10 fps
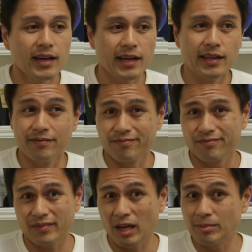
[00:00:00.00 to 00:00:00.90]
And
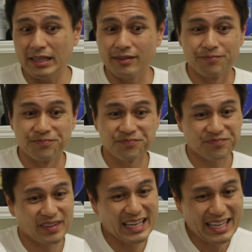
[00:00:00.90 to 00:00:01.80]
I mean,
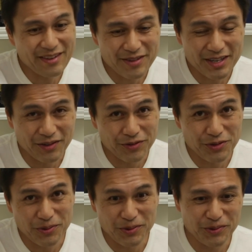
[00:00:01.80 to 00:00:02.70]
even if you
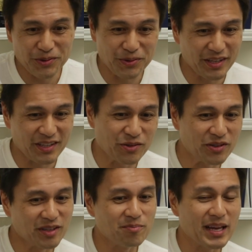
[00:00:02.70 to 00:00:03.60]
know what you're doing, you
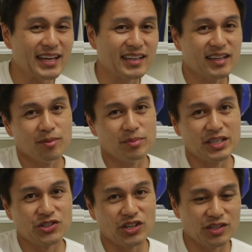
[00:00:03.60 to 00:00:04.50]
can make an
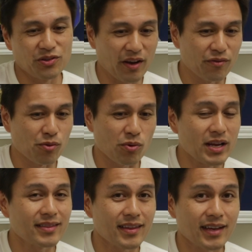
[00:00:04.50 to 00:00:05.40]
image and you have the
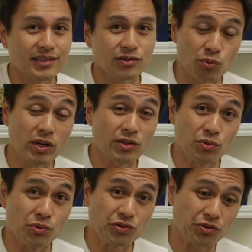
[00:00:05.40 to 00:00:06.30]
right things, the right
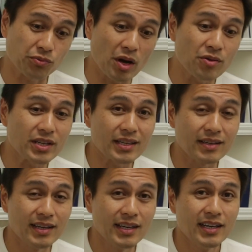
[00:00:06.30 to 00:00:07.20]
tools
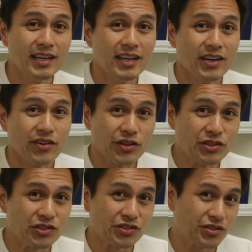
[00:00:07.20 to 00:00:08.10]
surrounding
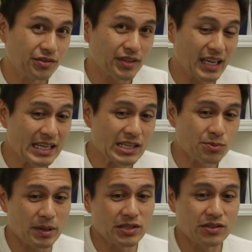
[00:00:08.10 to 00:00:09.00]
this
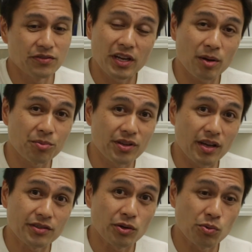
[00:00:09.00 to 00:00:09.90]
inexpensive camera, the
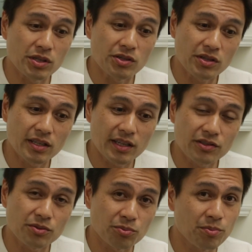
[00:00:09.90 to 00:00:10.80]
SL1, you can get
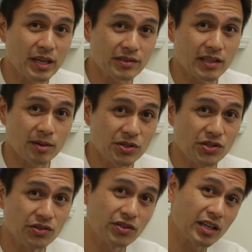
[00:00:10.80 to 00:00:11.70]
some amazing
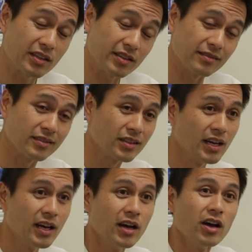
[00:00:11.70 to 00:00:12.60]
images that can
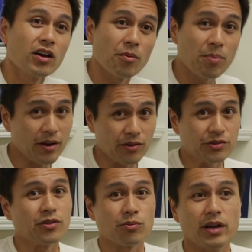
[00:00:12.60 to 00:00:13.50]
compare
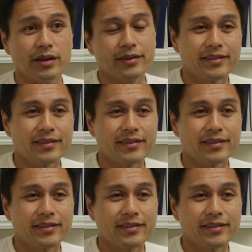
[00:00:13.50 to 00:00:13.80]
to the Red.